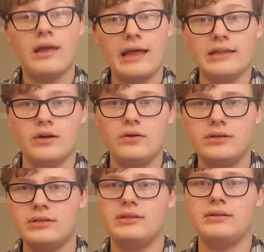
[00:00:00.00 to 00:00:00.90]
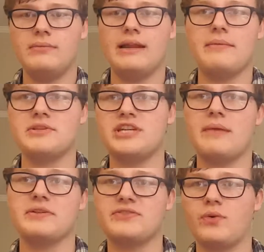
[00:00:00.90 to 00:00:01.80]
Hello, my name is
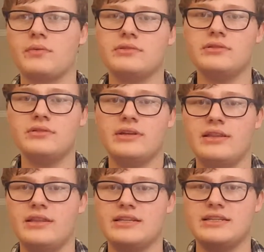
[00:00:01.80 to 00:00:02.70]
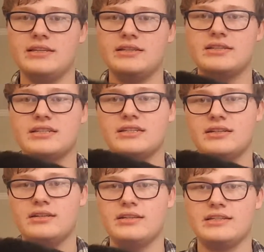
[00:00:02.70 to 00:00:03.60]
Javis Fortwindle, and this is
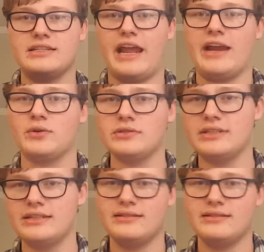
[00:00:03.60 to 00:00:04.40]
Harold,